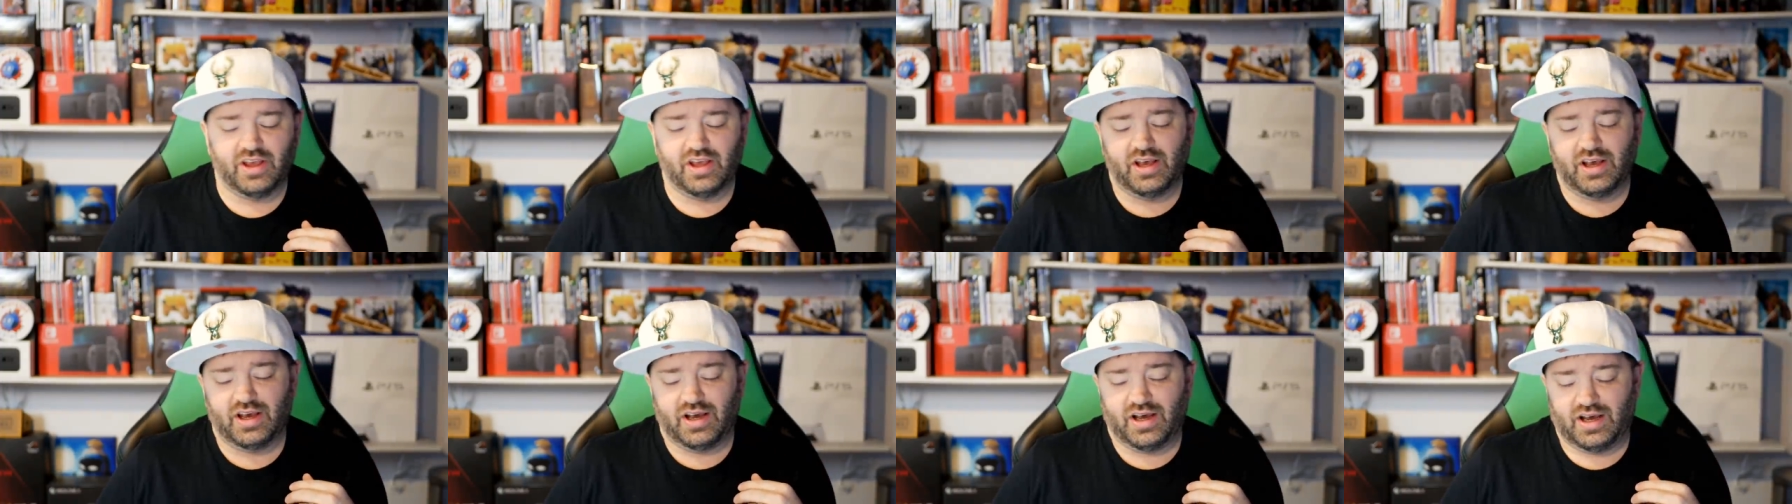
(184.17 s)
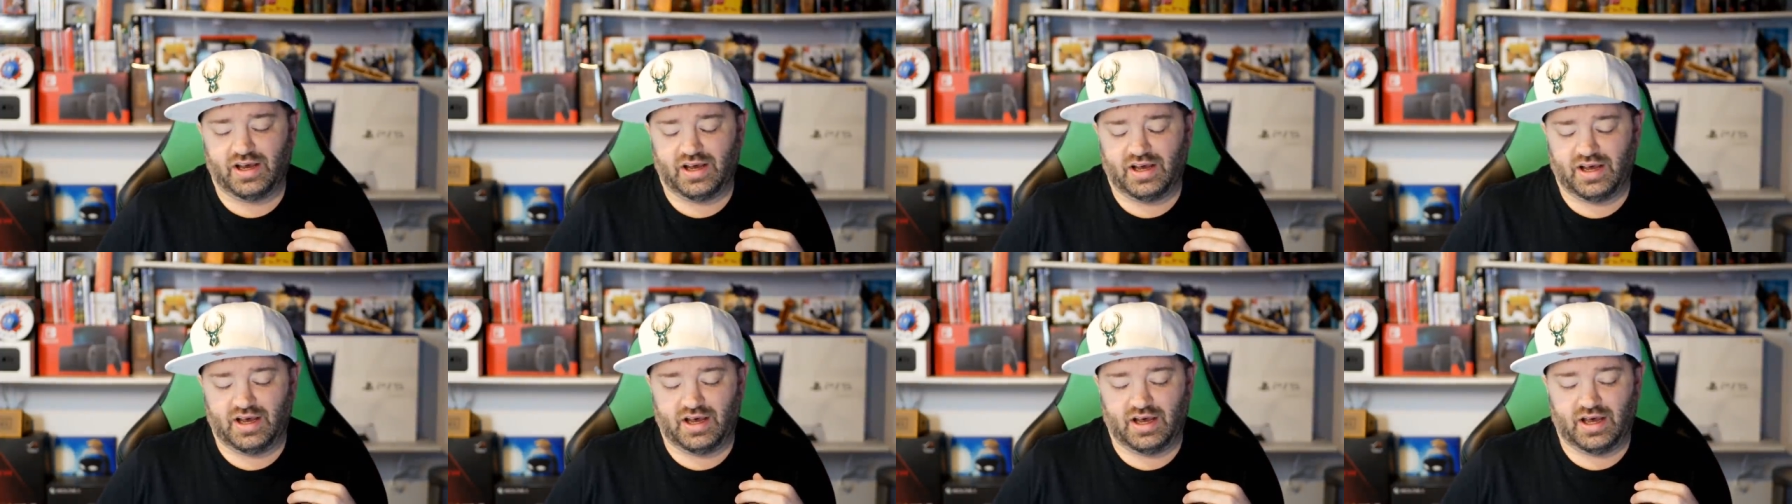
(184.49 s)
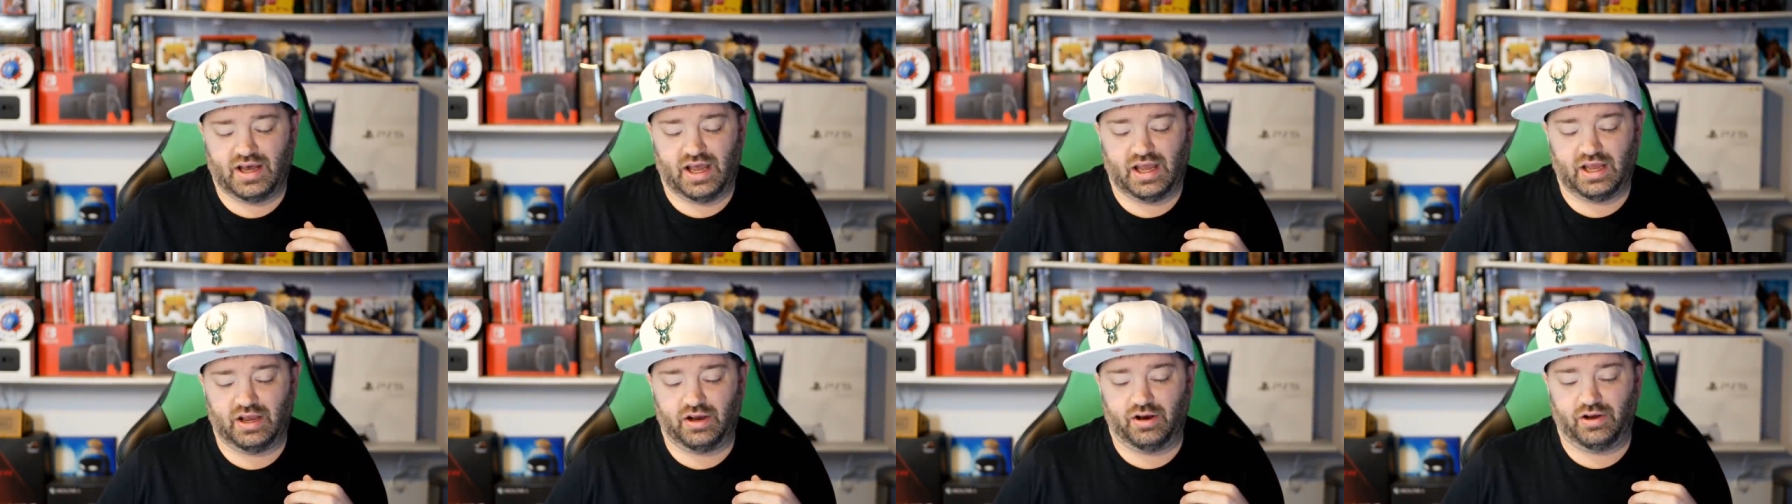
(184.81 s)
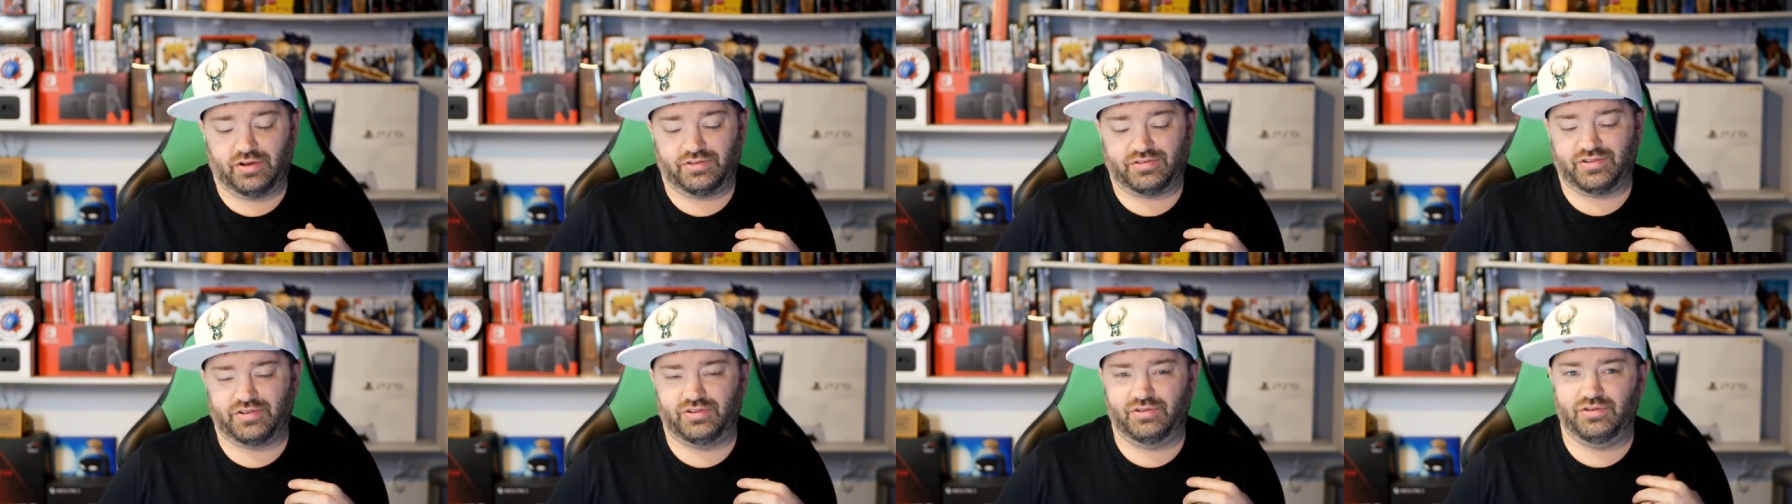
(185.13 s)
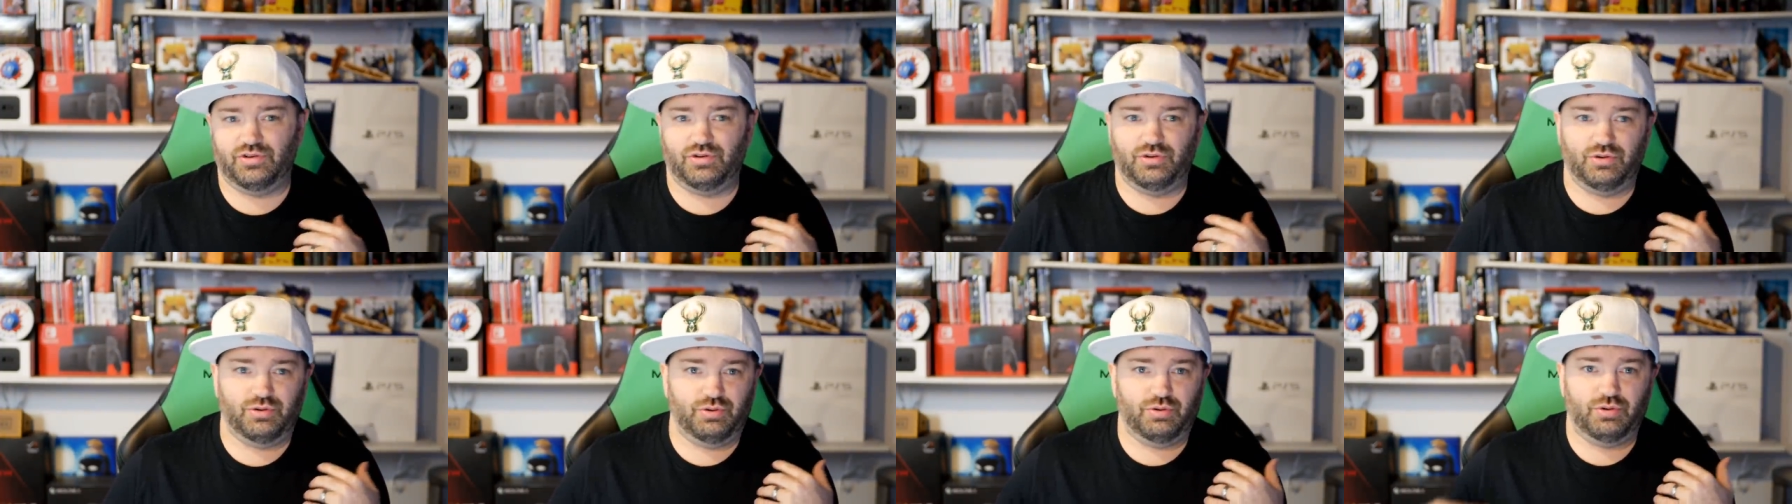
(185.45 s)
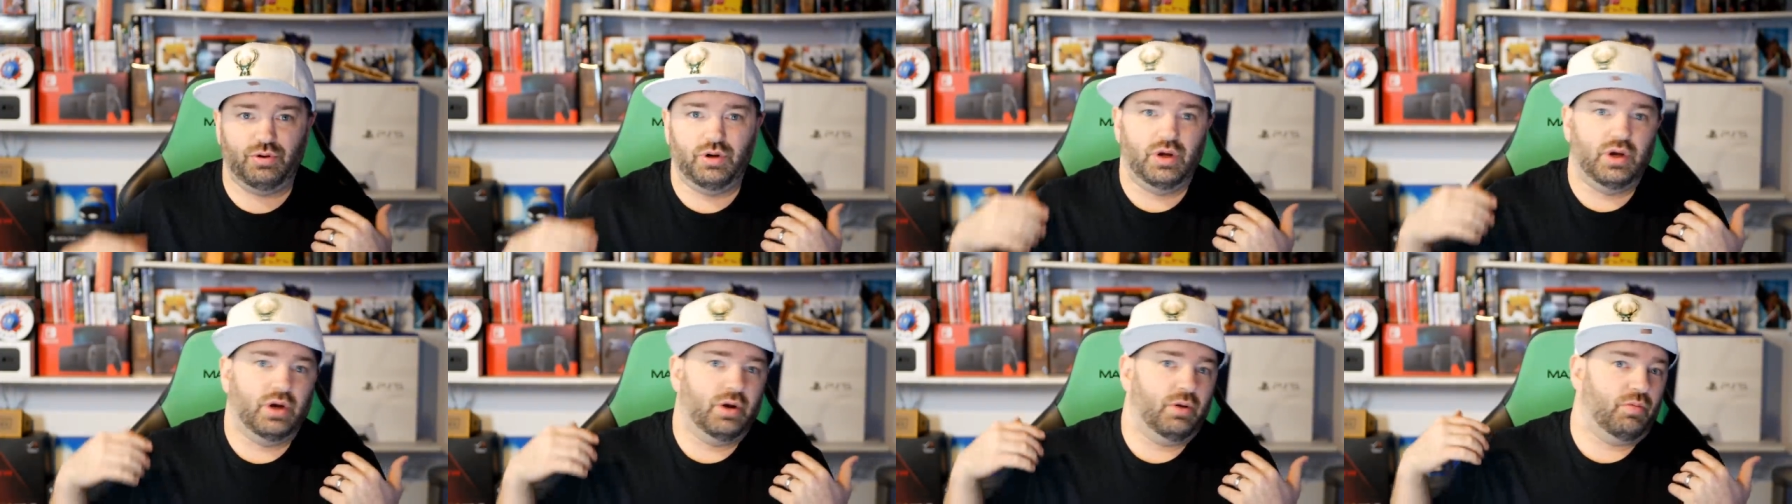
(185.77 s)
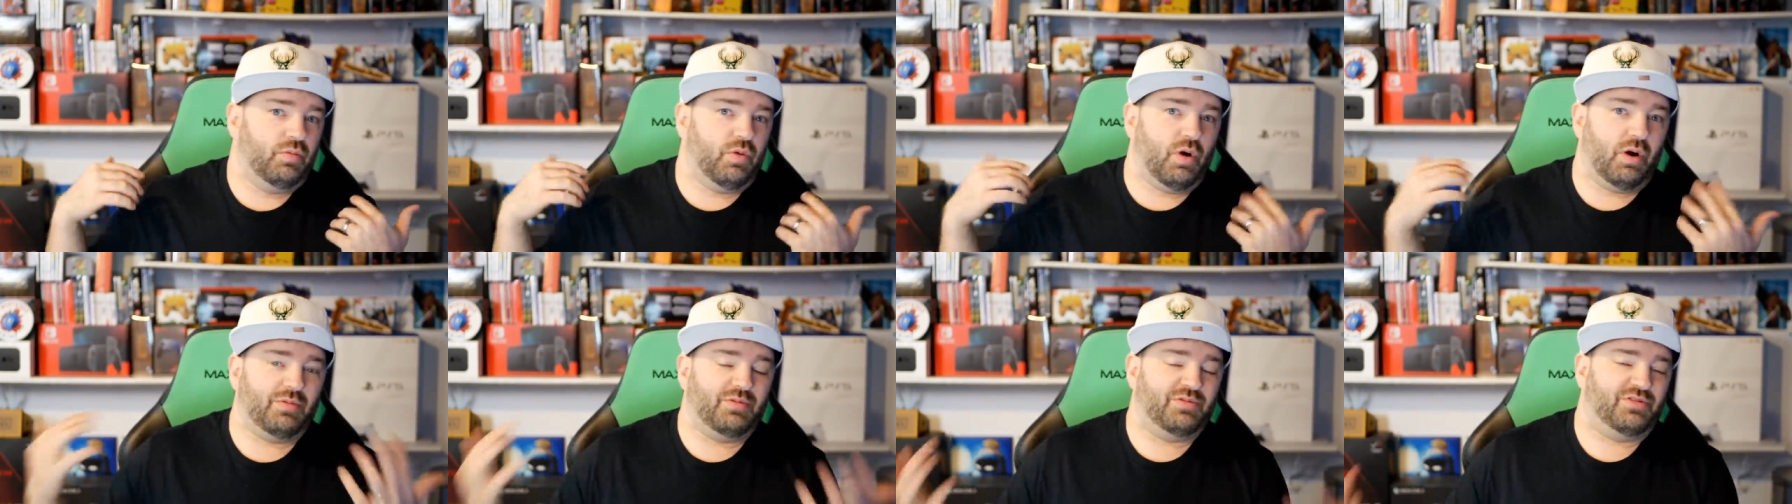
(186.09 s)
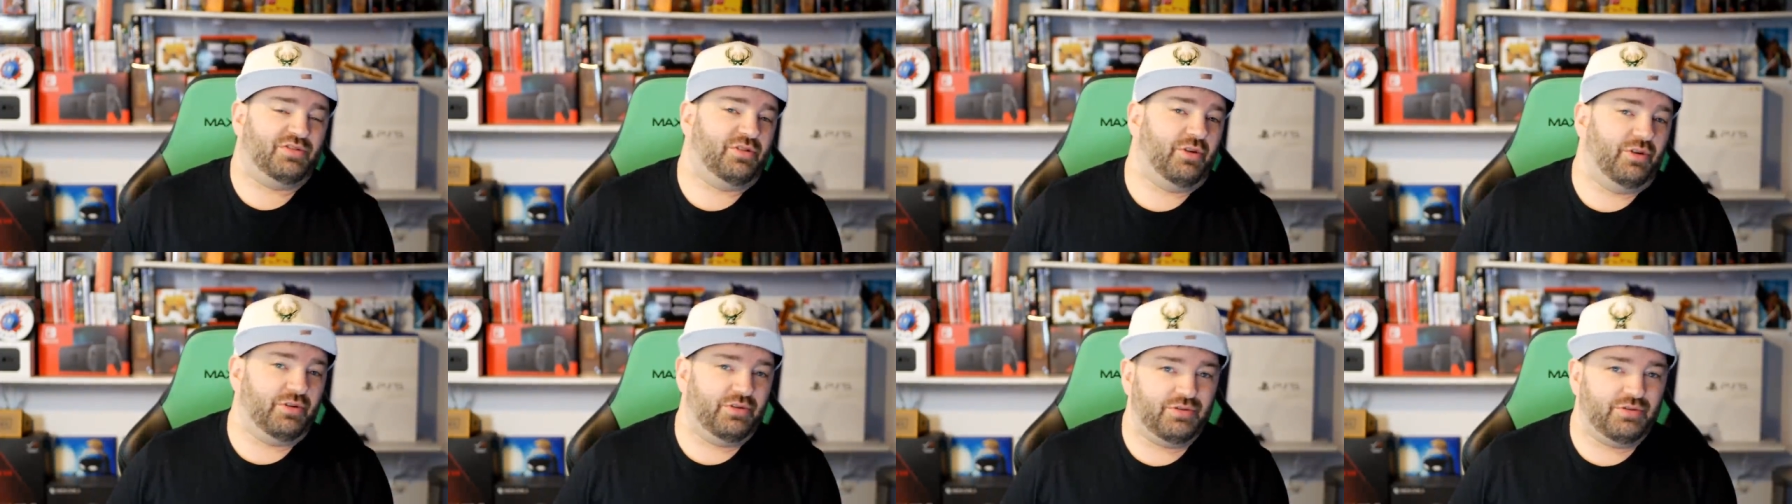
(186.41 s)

Uh, I also knew what was going